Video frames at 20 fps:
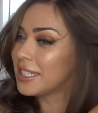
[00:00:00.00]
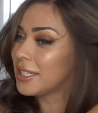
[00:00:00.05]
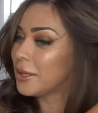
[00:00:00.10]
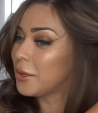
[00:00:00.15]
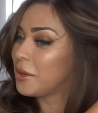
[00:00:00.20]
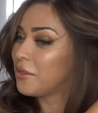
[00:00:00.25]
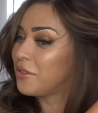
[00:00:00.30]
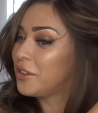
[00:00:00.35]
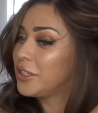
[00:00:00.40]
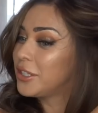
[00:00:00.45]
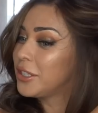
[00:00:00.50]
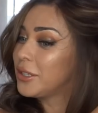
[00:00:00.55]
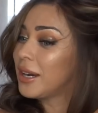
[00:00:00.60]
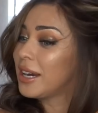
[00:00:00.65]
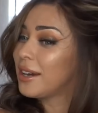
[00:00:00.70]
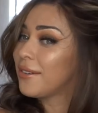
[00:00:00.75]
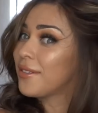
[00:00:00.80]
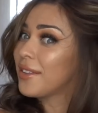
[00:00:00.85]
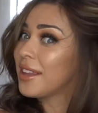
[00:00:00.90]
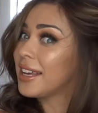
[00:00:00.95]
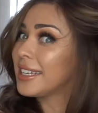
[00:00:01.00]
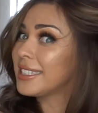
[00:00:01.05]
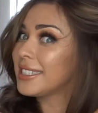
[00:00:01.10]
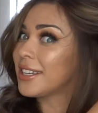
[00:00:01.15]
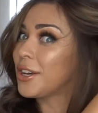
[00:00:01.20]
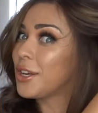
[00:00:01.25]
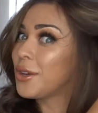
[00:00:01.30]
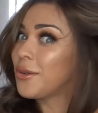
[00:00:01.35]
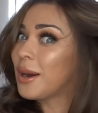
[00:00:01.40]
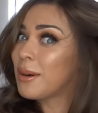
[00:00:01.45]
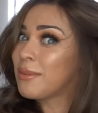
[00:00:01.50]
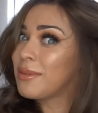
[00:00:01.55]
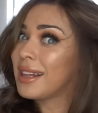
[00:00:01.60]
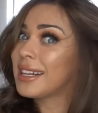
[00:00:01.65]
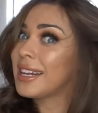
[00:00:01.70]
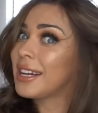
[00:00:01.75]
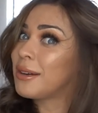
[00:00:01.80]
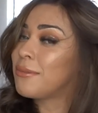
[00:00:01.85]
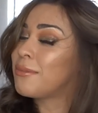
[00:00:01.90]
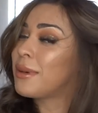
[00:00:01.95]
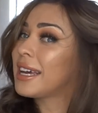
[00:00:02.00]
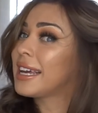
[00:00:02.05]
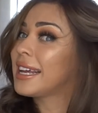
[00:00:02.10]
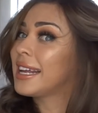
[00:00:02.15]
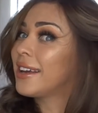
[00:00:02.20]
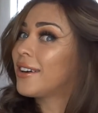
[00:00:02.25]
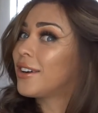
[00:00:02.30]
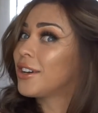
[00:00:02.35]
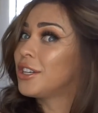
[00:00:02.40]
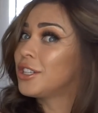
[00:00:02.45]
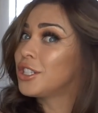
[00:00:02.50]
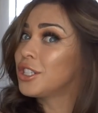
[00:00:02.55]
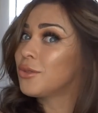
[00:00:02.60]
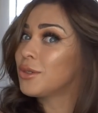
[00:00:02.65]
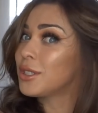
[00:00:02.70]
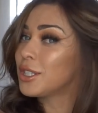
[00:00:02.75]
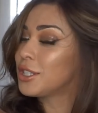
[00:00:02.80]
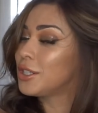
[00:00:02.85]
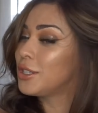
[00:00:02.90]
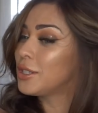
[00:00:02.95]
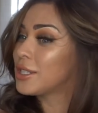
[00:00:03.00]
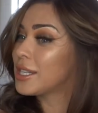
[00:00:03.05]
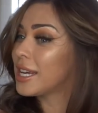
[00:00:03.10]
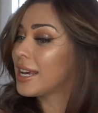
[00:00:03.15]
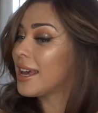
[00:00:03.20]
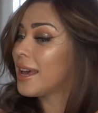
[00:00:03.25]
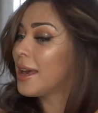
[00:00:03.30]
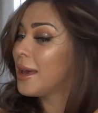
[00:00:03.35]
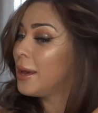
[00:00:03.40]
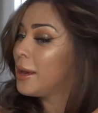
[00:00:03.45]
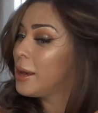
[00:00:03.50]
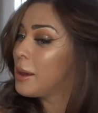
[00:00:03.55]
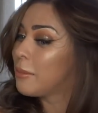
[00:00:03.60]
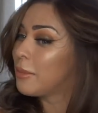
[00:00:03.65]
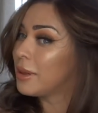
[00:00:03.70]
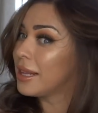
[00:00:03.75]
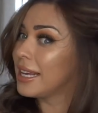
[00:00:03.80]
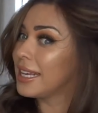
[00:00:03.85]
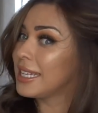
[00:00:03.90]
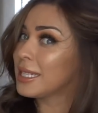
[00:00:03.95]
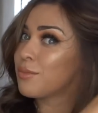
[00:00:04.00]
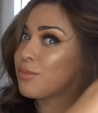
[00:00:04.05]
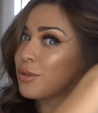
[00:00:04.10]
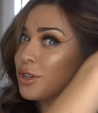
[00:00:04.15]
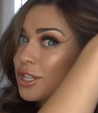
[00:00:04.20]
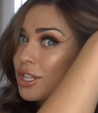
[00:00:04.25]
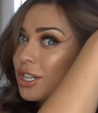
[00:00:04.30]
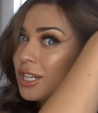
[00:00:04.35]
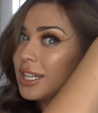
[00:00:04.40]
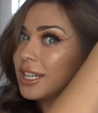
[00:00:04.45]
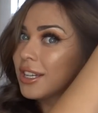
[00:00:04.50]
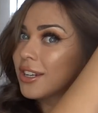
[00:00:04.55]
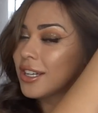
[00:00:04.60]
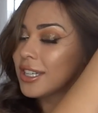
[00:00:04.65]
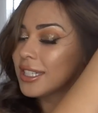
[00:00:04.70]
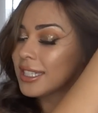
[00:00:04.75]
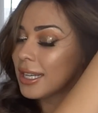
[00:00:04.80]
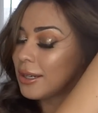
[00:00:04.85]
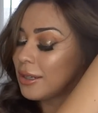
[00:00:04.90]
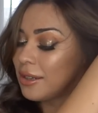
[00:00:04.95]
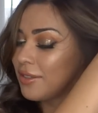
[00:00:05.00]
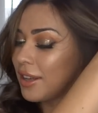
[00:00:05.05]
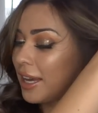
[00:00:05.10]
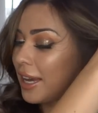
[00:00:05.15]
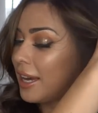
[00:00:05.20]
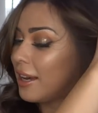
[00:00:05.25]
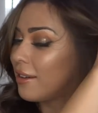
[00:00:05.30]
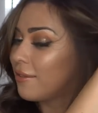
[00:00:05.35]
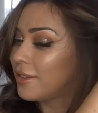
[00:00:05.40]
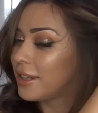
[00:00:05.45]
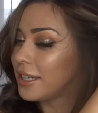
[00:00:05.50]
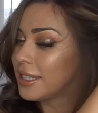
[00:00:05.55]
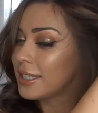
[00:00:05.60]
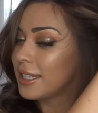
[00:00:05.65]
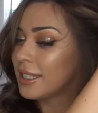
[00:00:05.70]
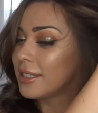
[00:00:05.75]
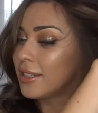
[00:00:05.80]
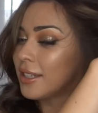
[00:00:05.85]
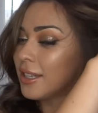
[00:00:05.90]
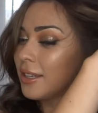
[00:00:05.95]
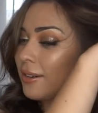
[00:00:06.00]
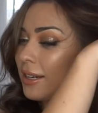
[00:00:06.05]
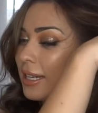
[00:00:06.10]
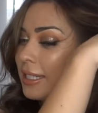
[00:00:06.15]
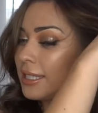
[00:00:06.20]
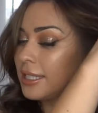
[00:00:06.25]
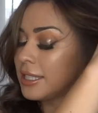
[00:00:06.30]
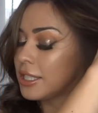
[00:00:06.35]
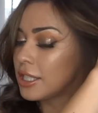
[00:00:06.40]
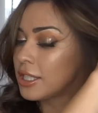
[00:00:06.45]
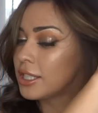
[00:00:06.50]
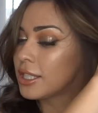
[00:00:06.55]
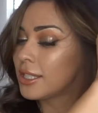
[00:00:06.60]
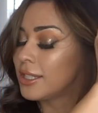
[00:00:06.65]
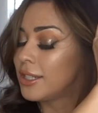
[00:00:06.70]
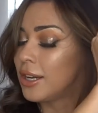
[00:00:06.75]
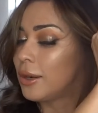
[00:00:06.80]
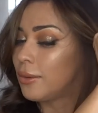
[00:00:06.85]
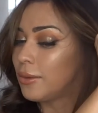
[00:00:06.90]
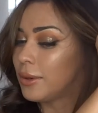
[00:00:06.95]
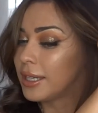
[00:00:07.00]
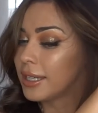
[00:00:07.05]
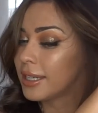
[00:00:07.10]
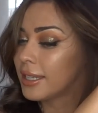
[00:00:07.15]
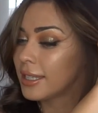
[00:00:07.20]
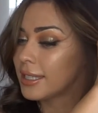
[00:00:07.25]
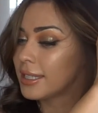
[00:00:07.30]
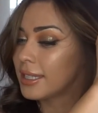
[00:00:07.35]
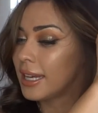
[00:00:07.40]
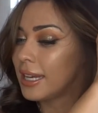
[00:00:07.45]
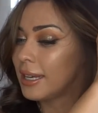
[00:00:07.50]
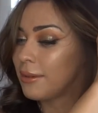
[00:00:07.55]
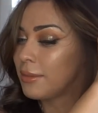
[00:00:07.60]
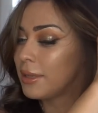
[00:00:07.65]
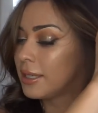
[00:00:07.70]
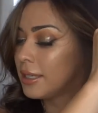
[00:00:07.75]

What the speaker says: So if you do have this, or you are planning on buying it, or you do want to use it, please brush all the knots out of your hair first, because otherwise it just does not work the same.